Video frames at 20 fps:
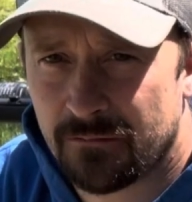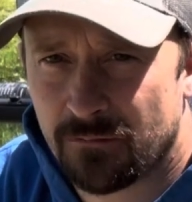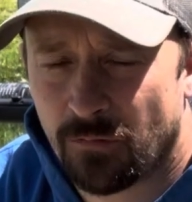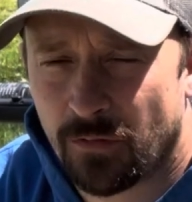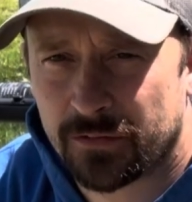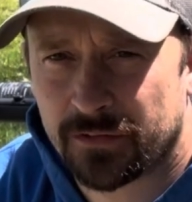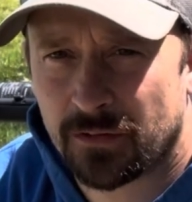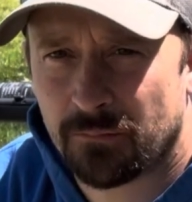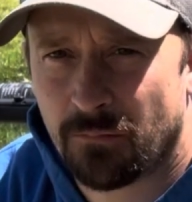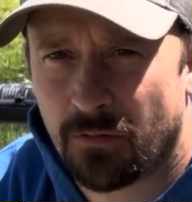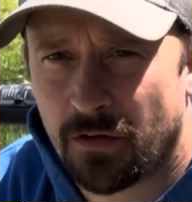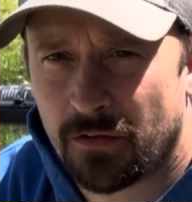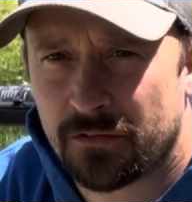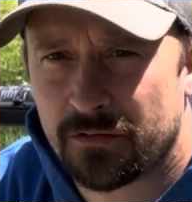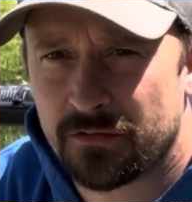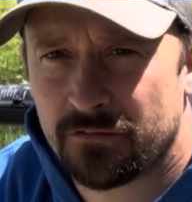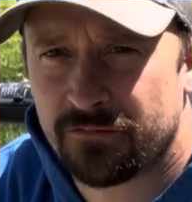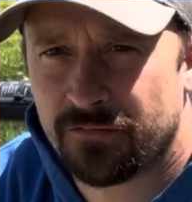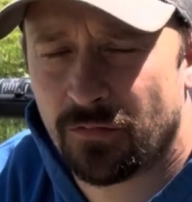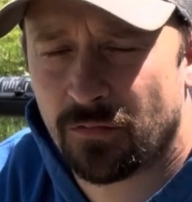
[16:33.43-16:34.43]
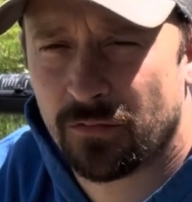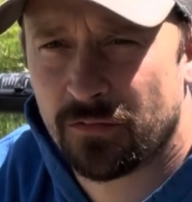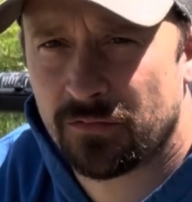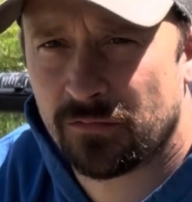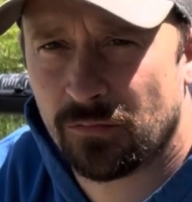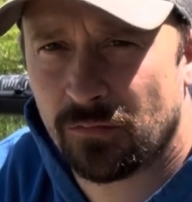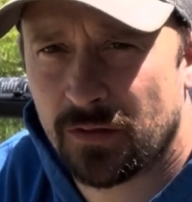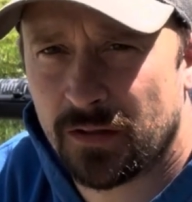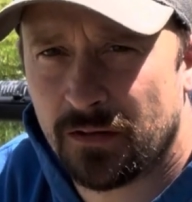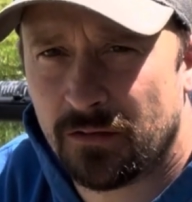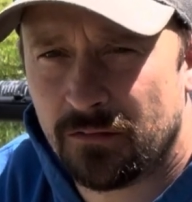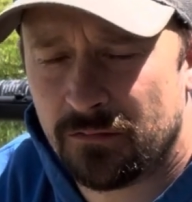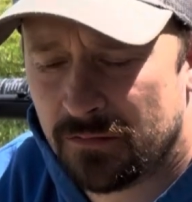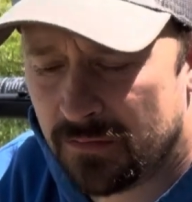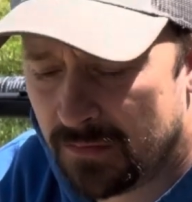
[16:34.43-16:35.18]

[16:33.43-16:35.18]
what they're marketed for as well.